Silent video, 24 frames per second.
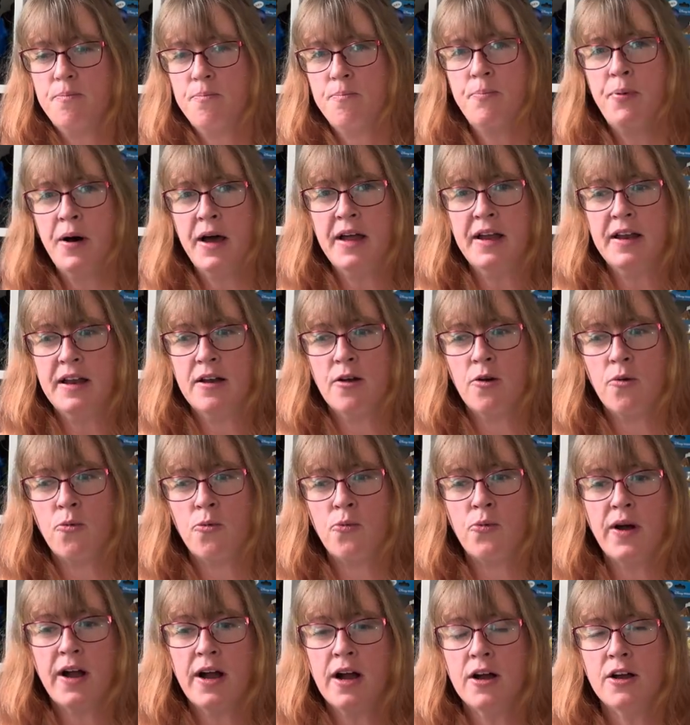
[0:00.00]
but
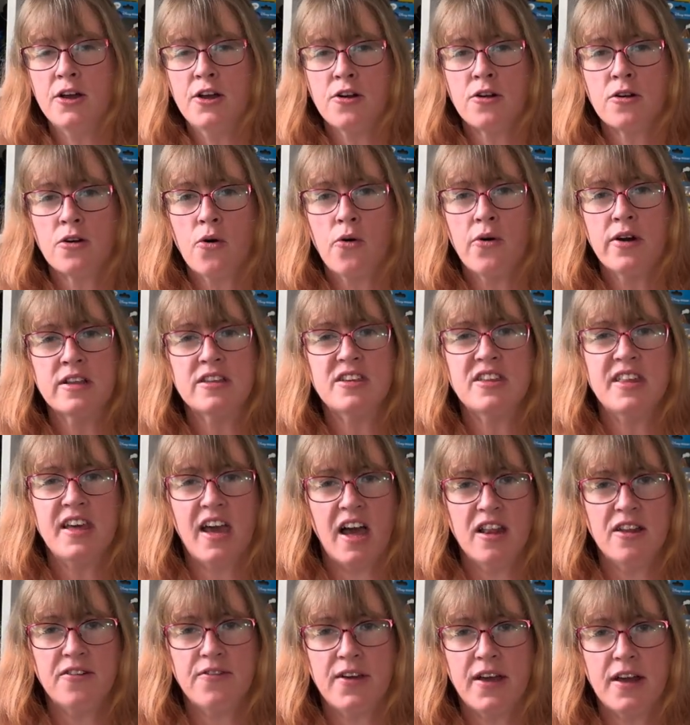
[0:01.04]
where you're going to the
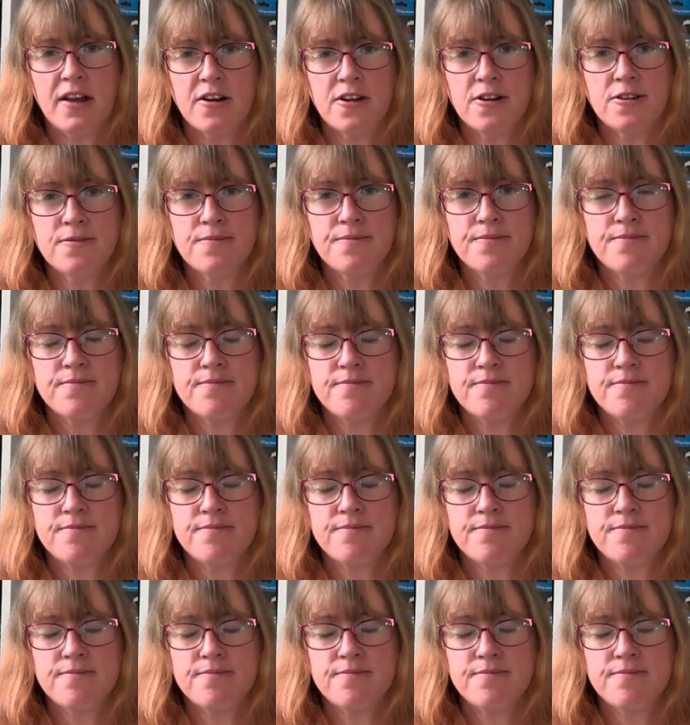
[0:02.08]
elevator.